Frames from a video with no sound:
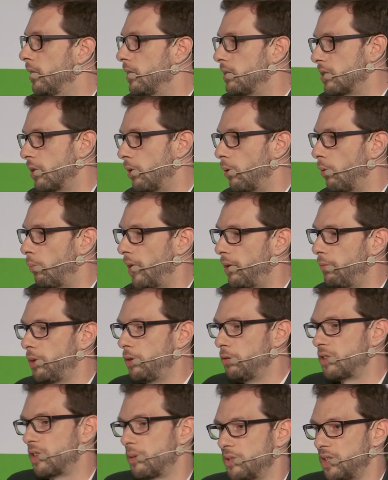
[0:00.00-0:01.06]
So when we
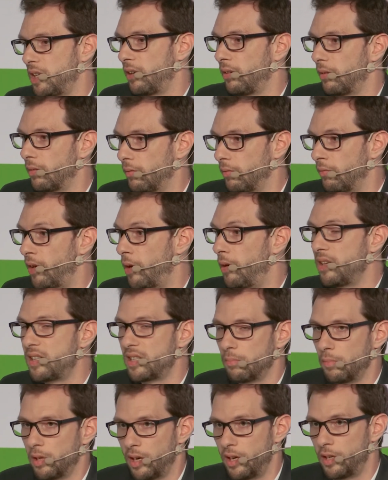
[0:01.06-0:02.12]
do something very
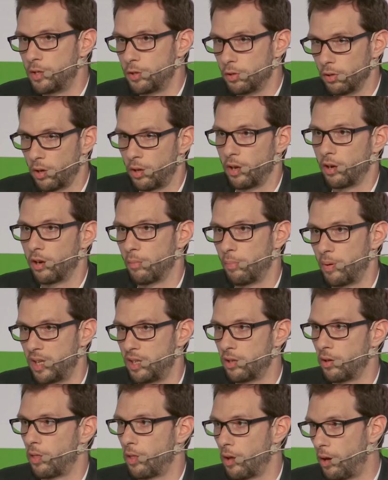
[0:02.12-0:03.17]
similar to other
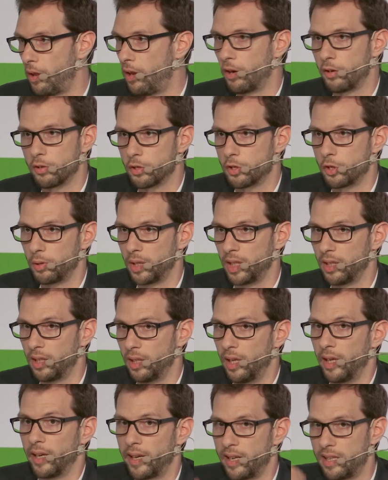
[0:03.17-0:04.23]
company or other country,
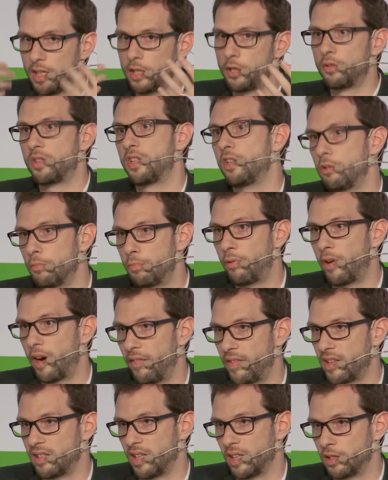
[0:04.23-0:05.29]
getting to see the
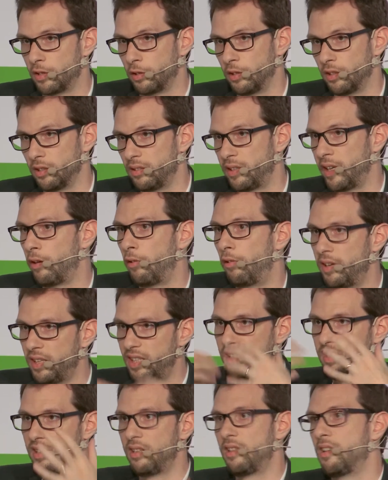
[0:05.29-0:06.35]
private sector, they
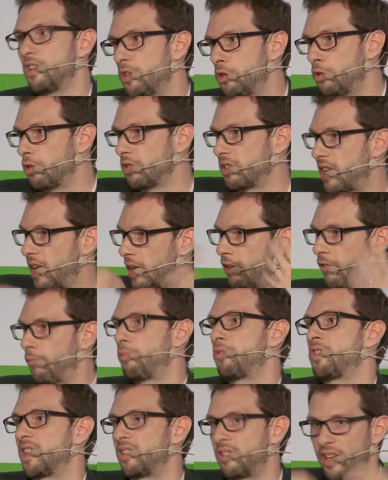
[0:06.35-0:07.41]
already did those kind of
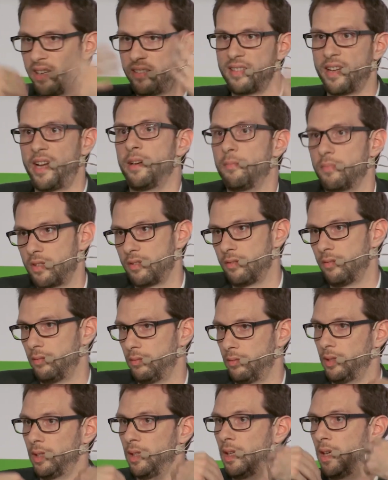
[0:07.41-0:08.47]
projects 10 times.
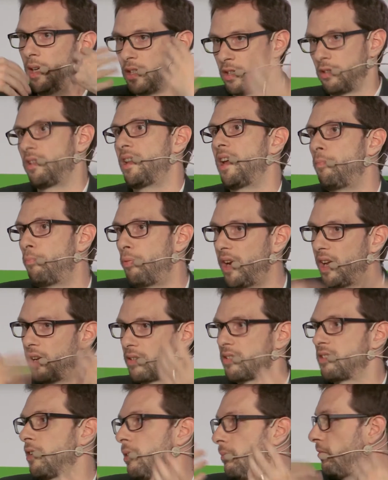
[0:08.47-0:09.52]
So they bring
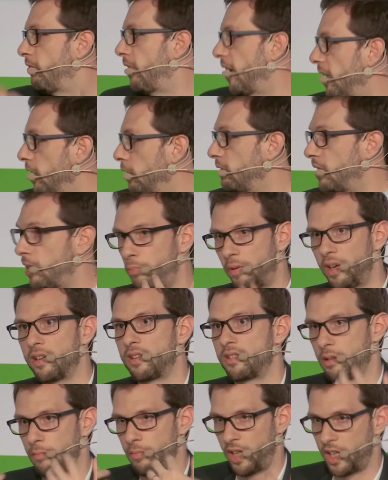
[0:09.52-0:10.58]
us some value, they bring
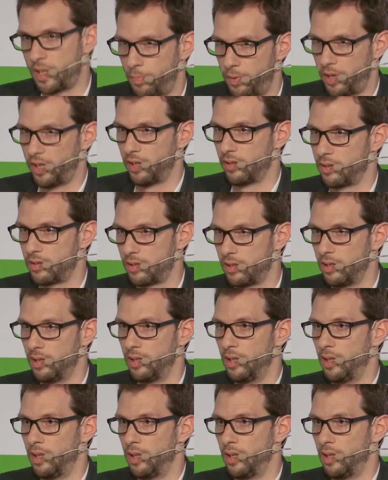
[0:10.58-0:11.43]
us some experience.